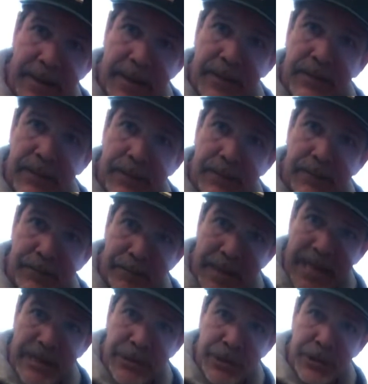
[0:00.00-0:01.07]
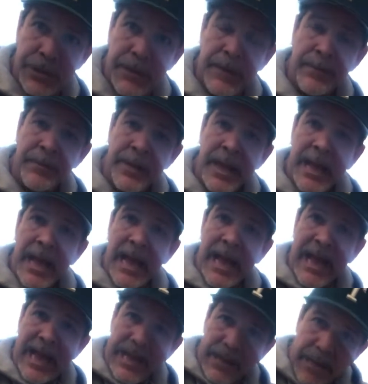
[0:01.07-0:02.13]
and the bench,
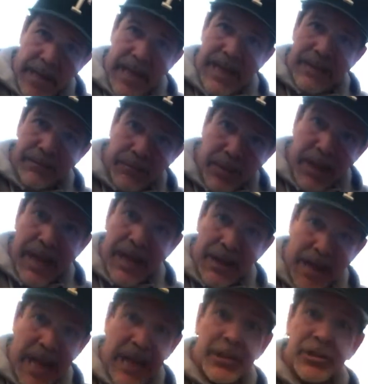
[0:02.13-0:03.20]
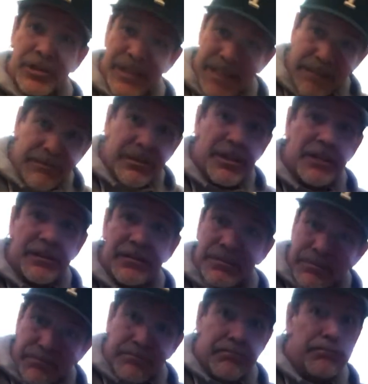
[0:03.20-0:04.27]
and actually just
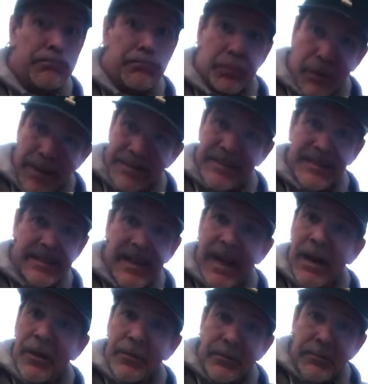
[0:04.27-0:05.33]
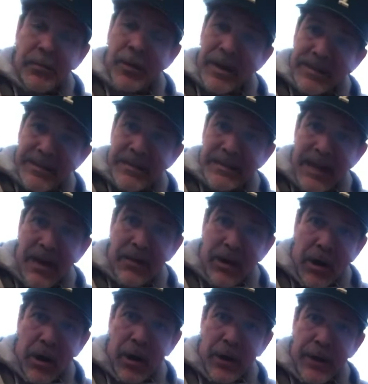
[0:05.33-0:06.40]
press it down
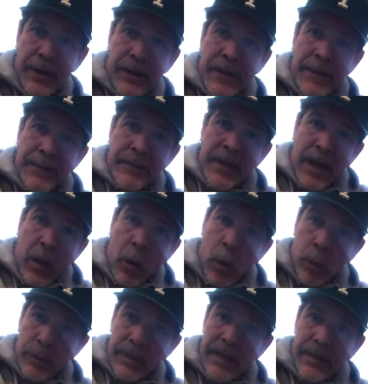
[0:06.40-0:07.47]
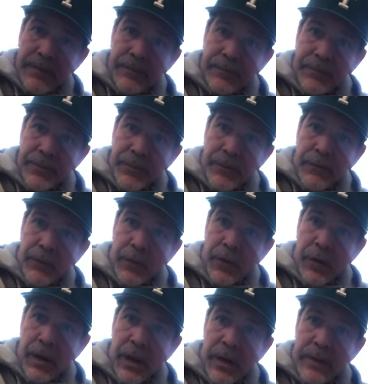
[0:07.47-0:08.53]
hard, hold it
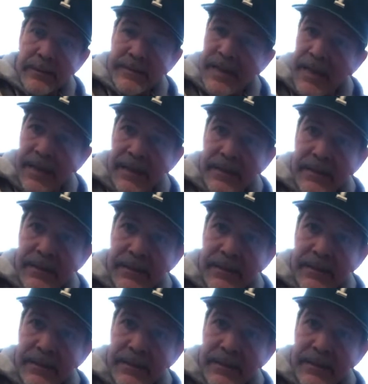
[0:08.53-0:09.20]
for 10